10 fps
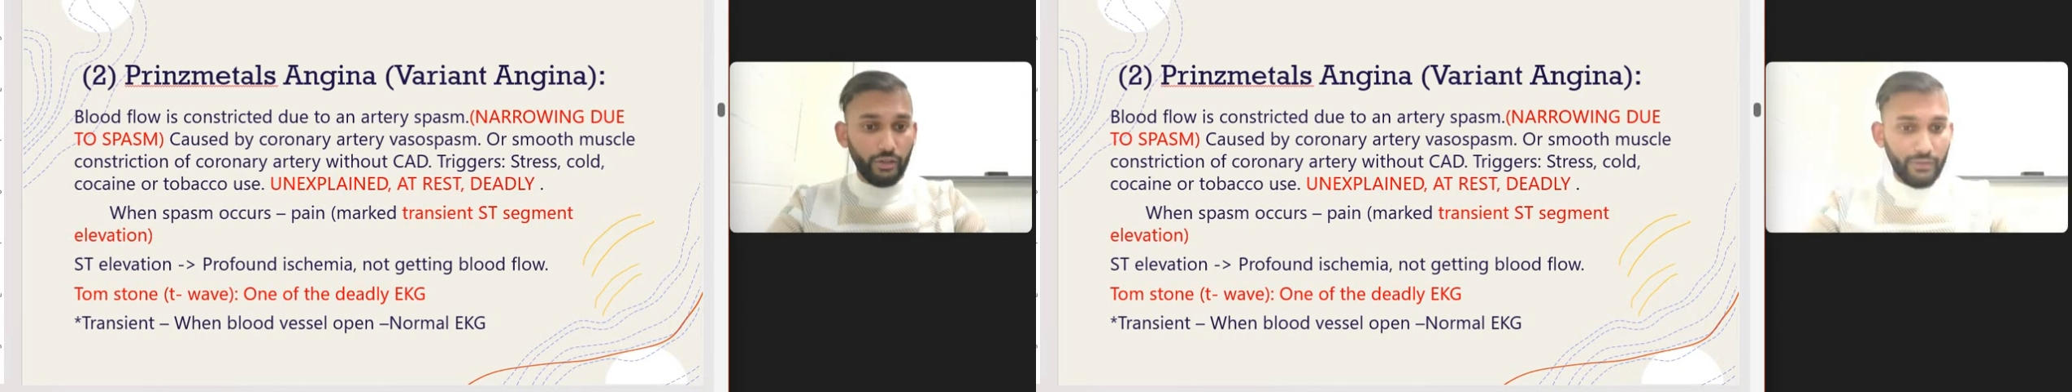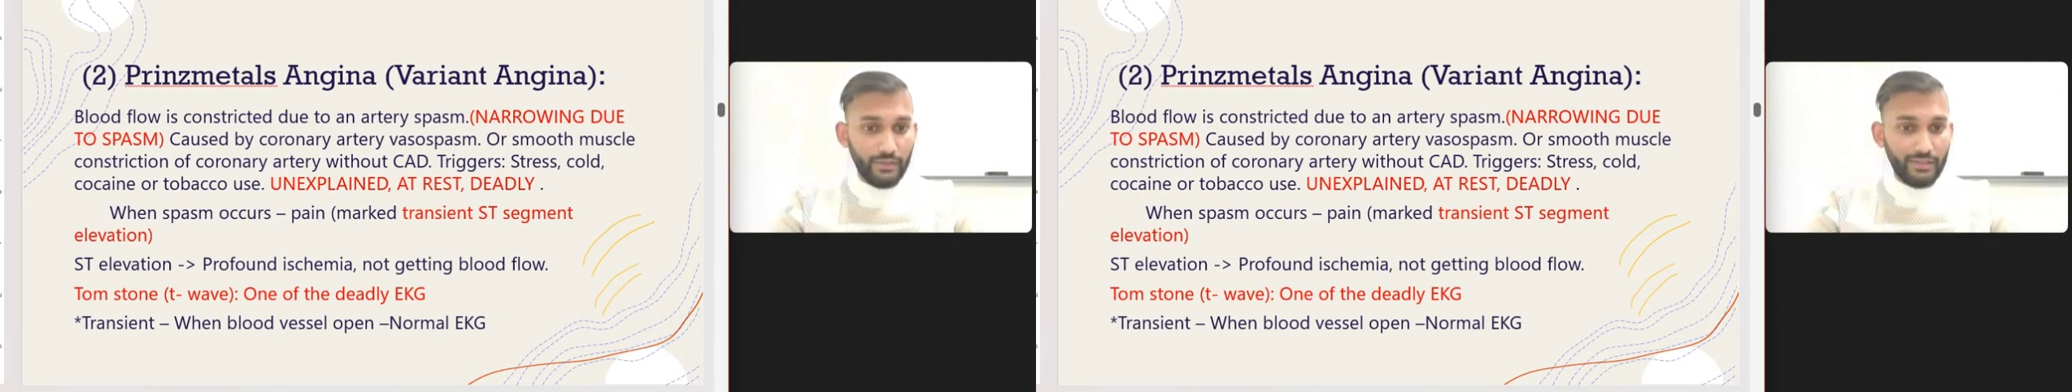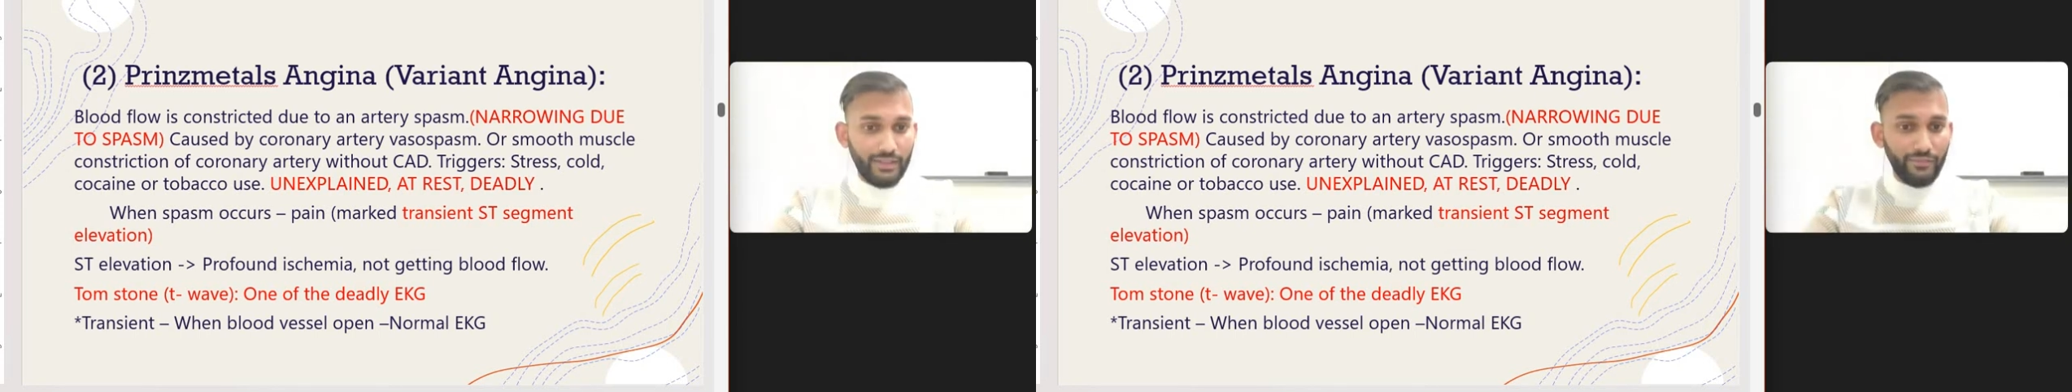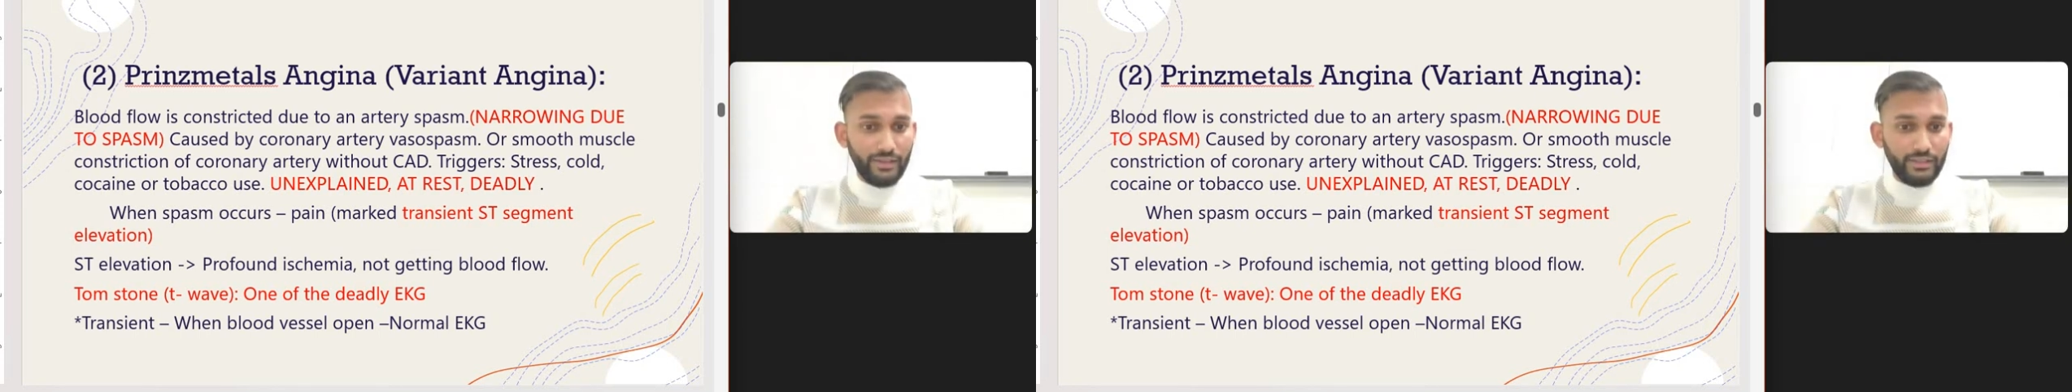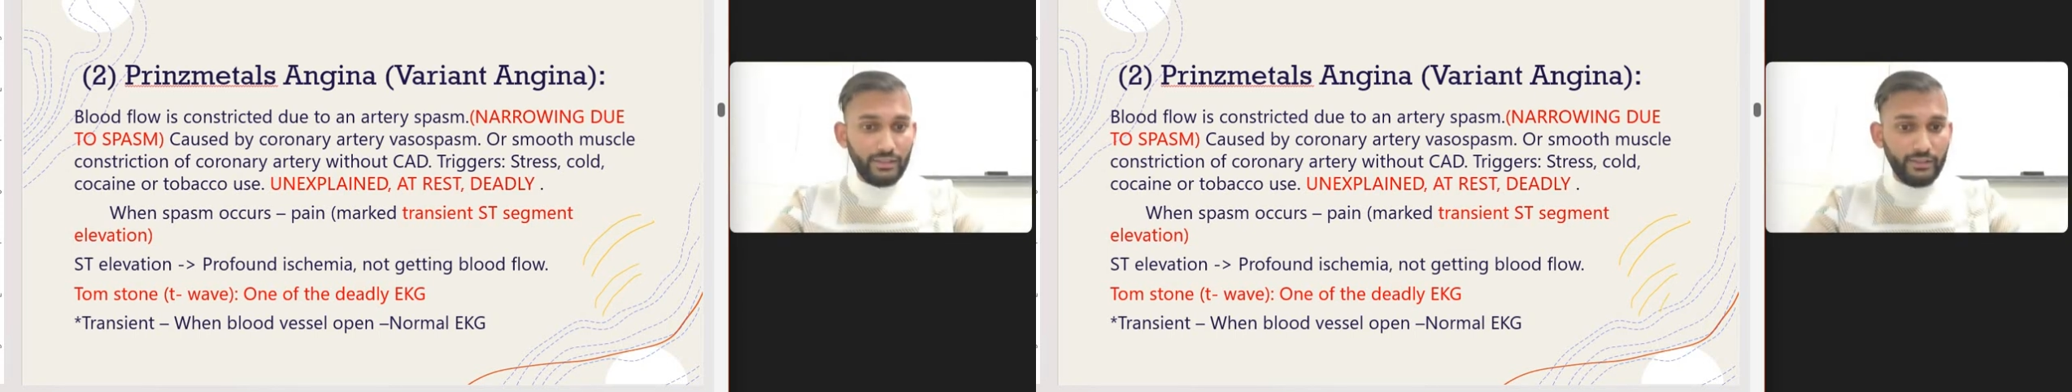If this is the
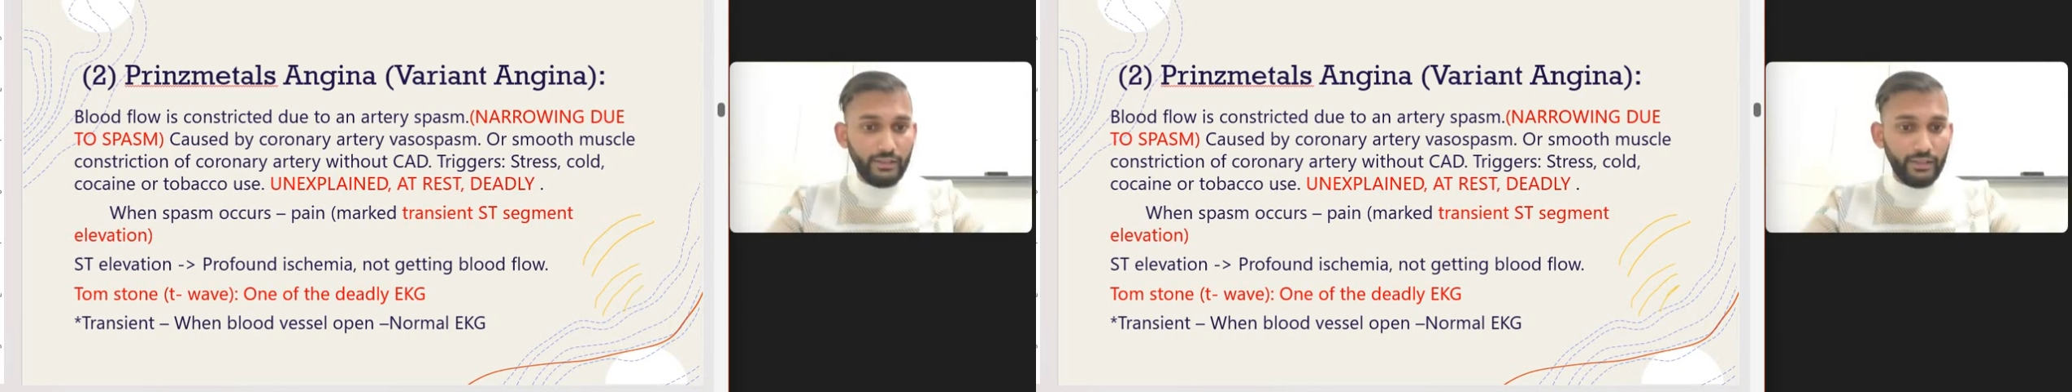vessels,